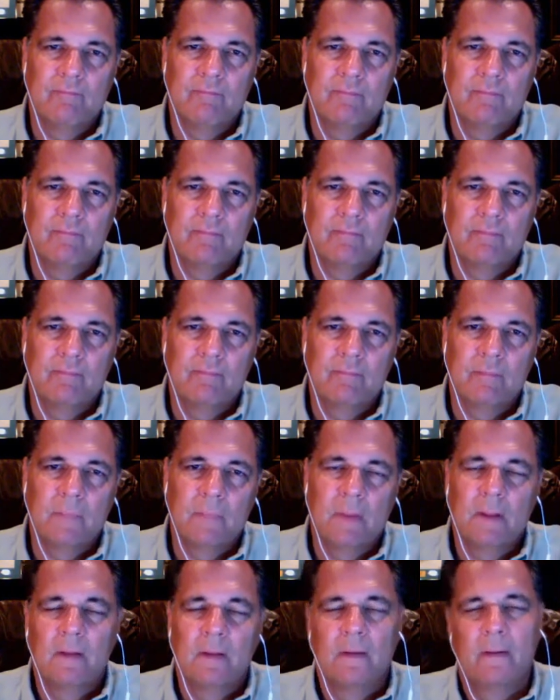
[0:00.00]

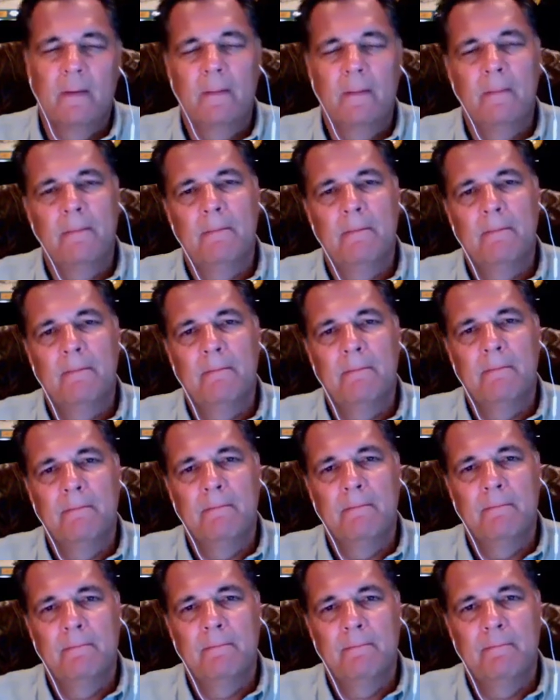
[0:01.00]

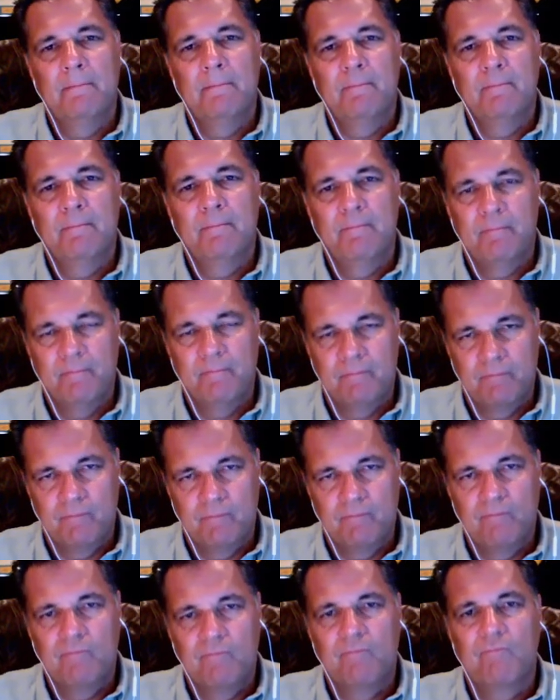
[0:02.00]

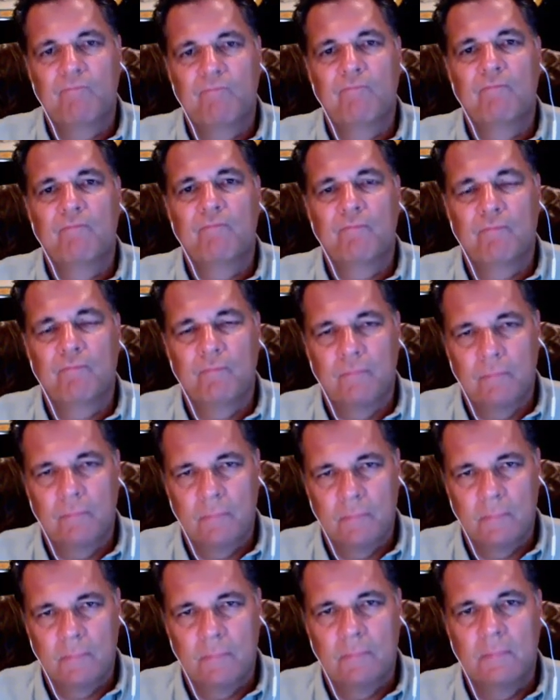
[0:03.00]

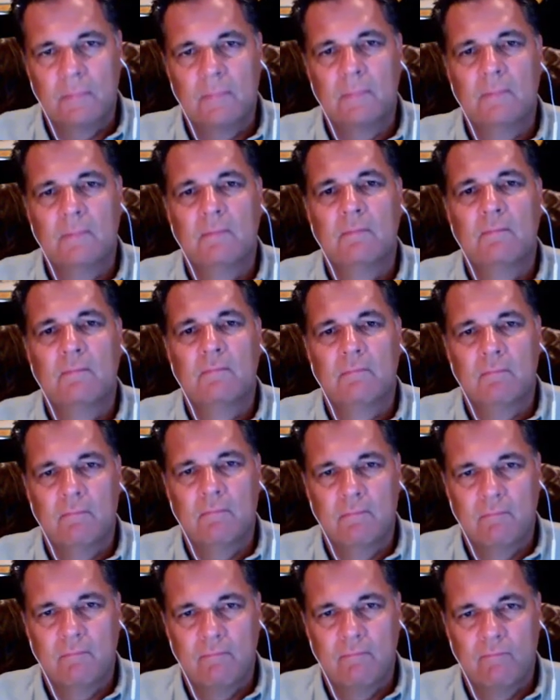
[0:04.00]

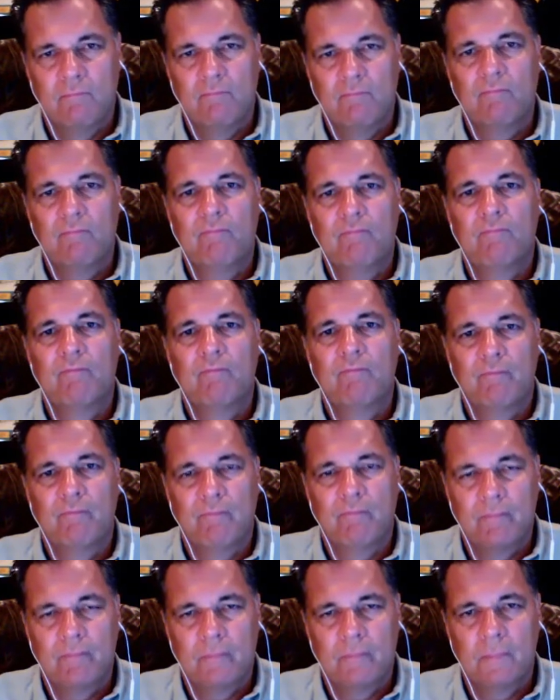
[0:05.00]

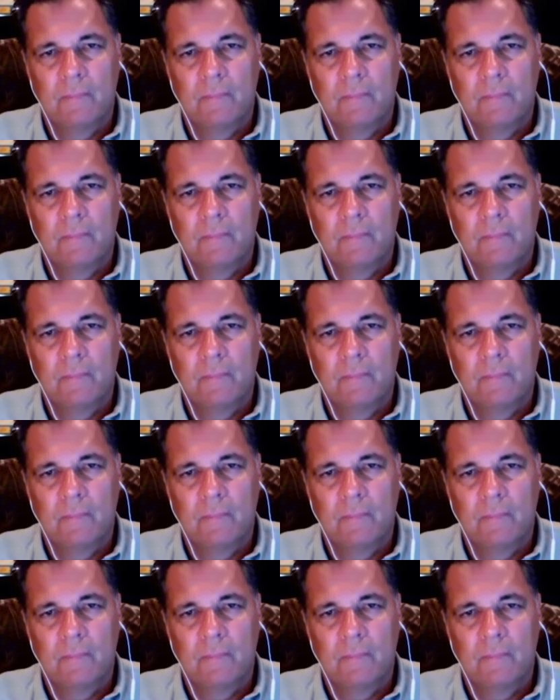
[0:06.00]
This person isn't speaking.